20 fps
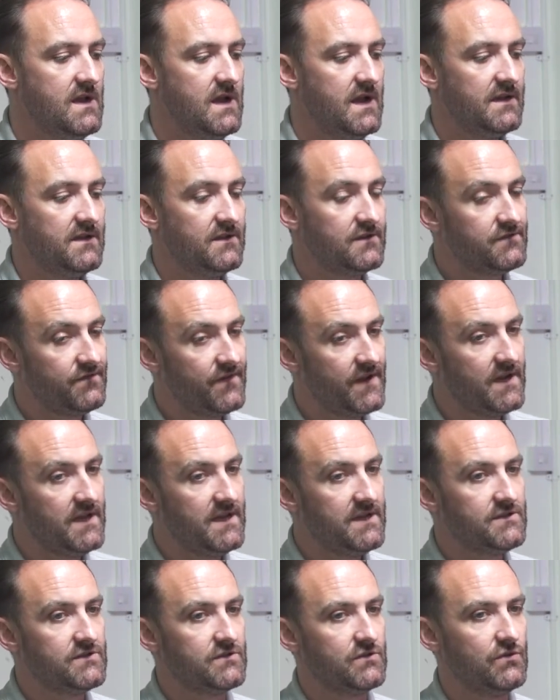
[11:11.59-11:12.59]
And there's
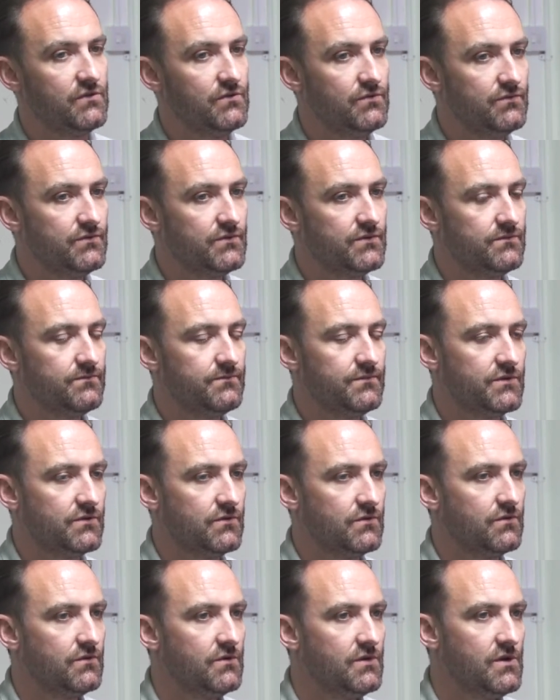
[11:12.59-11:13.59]
various tools.
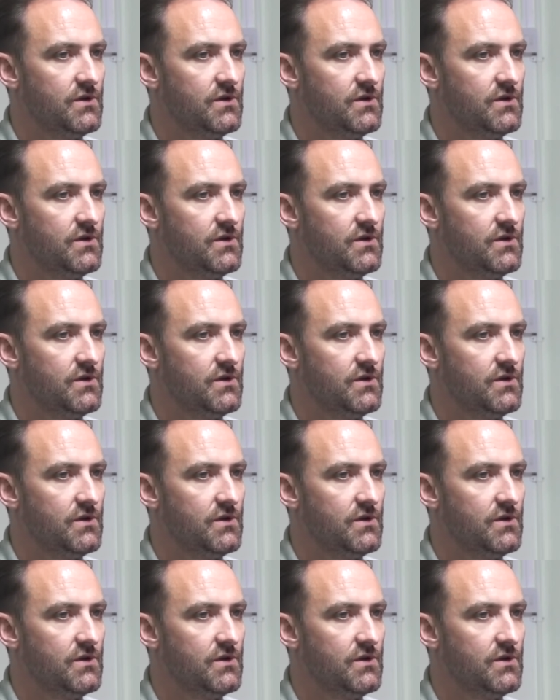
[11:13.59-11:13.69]
So